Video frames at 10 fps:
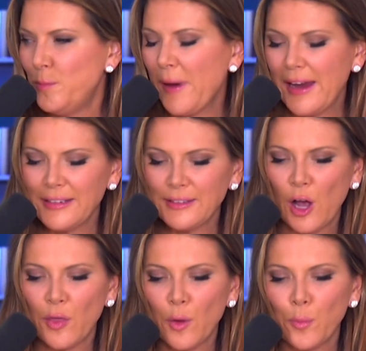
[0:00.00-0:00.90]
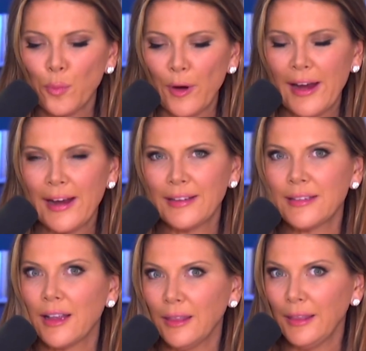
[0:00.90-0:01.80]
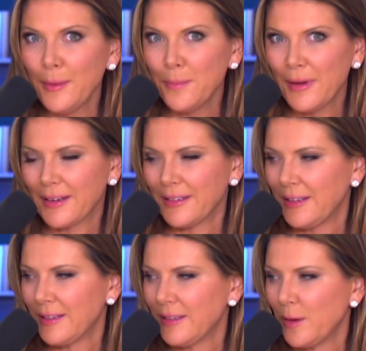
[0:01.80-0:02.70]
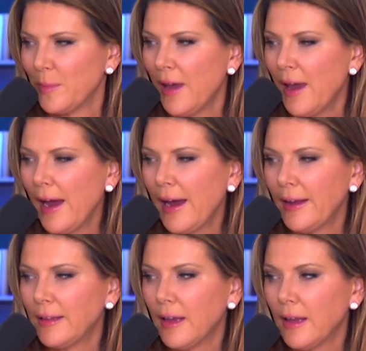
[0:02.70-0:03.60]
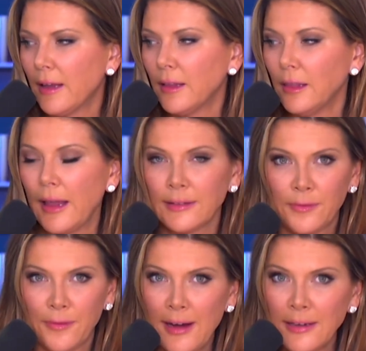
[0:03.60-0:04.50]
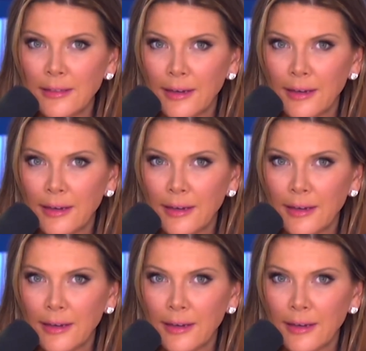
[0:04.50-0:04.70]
based on the brain's limbic system. And let's face